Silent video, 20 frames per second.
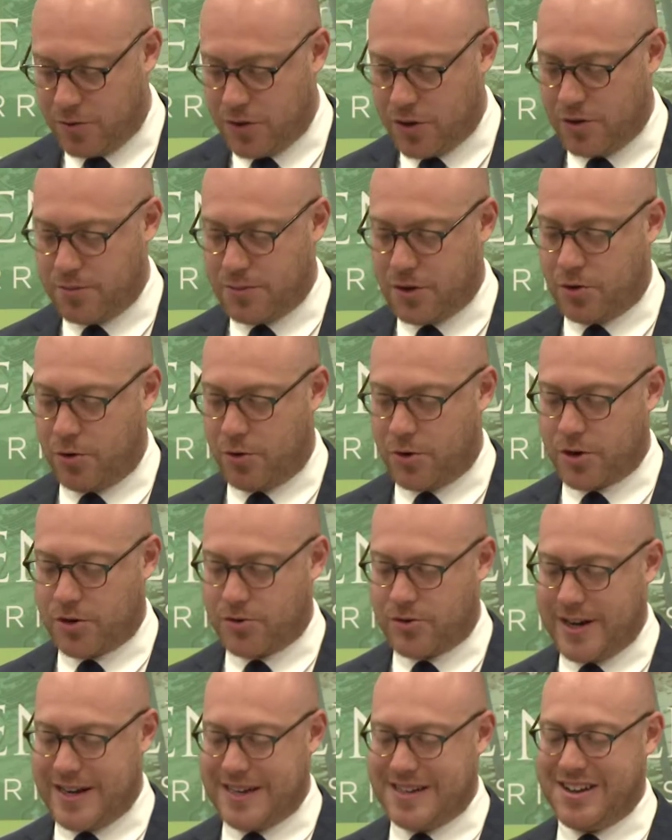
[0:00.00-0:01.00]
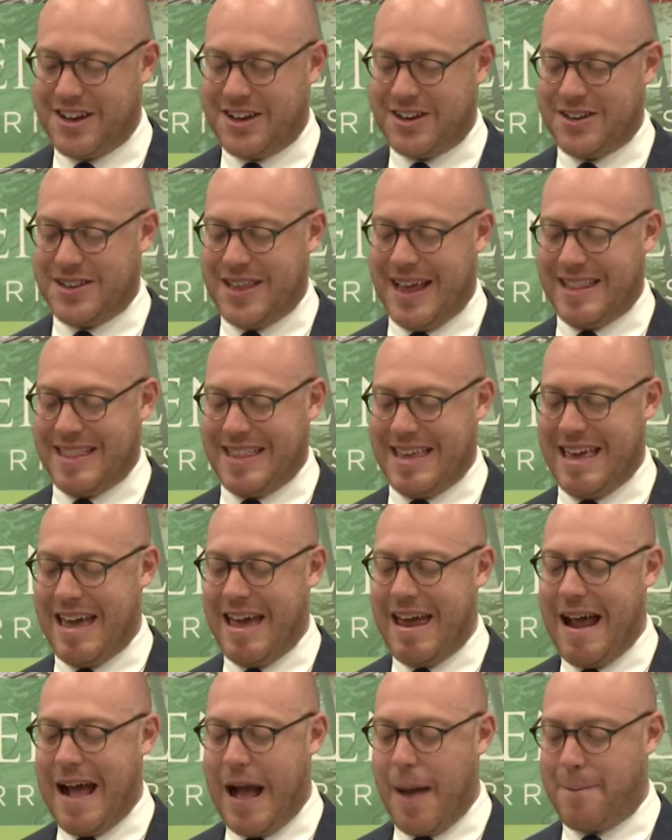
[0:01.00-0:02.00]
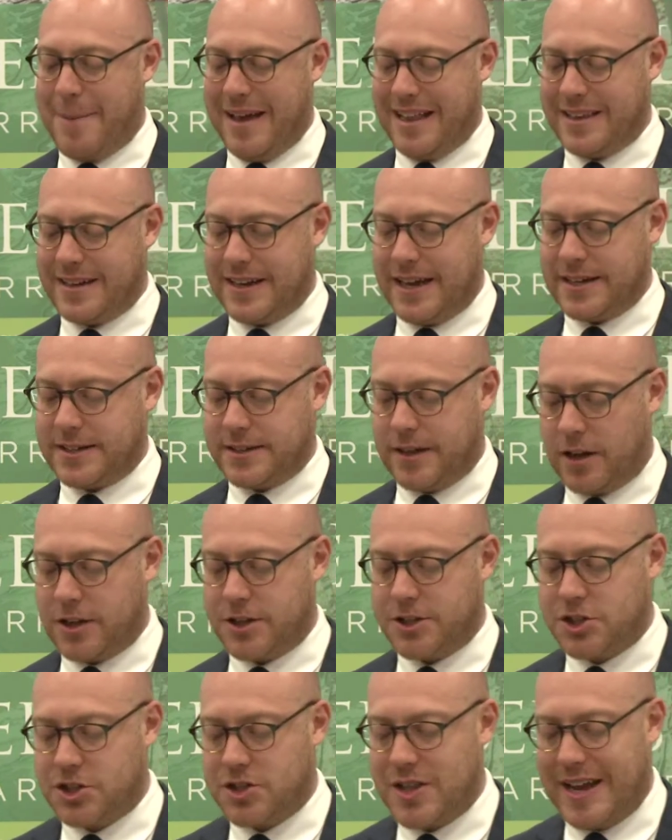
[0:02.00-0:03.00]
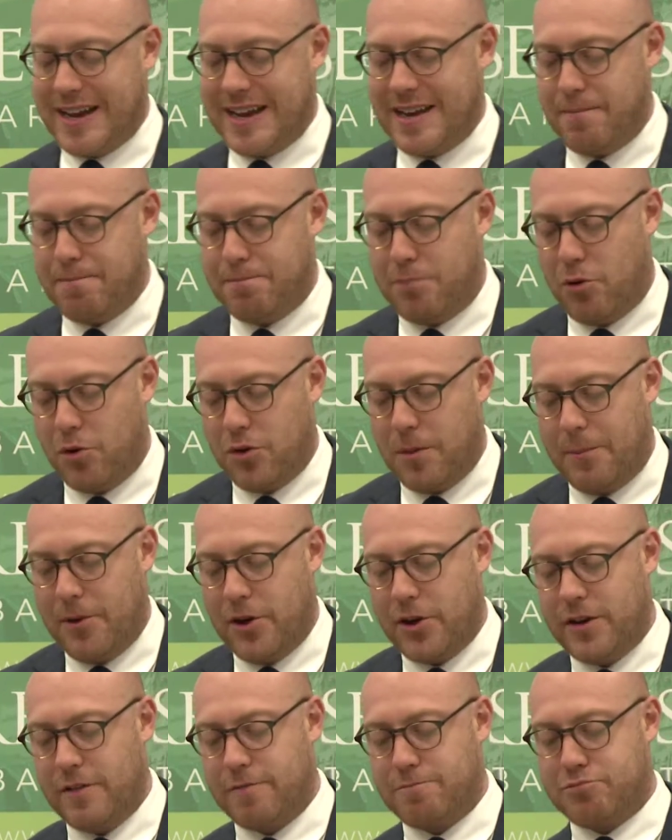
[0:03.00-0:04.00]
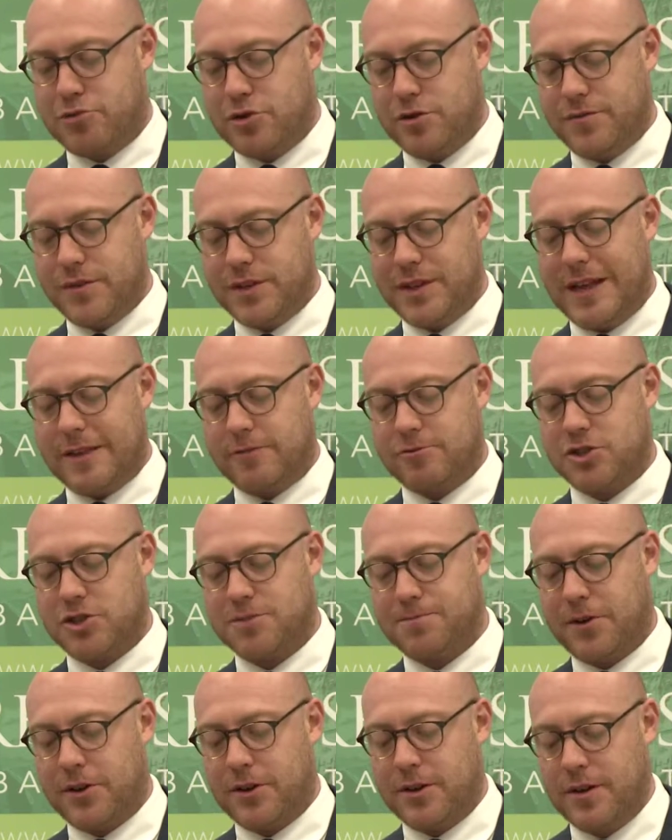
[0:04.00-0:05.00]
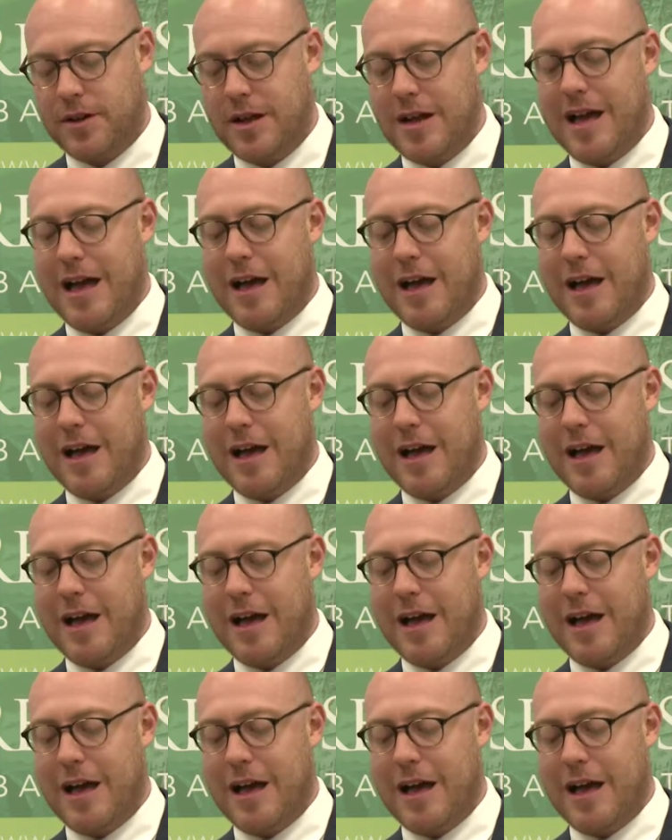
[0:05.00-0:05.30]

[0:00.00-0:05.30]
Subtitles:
with whom the court agreed, noted that the appellant acknowledged that it bore the burden of proving that the respondent